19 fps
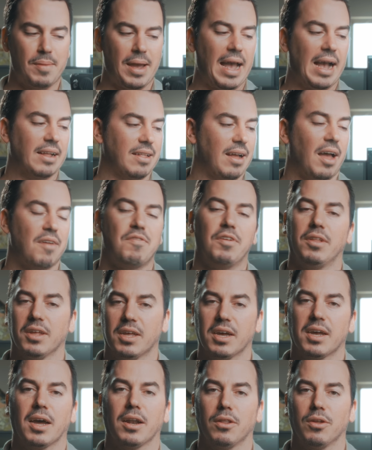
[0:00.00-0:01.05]
mag. I feel like
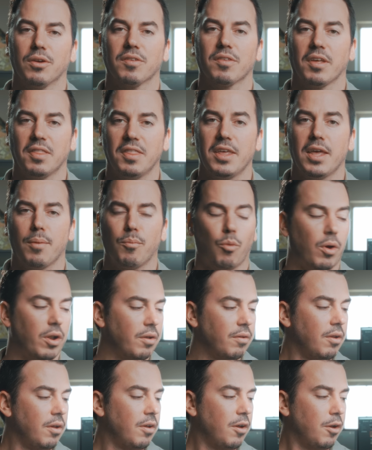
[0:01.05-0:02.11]
it kind of looks like the
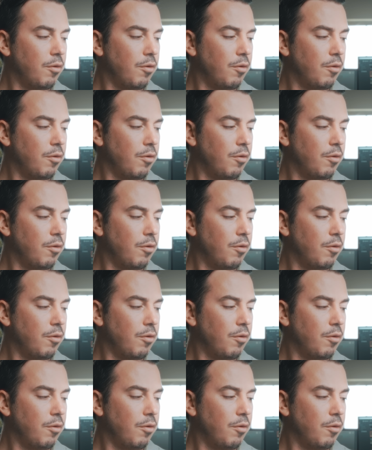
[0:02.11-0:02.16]
M1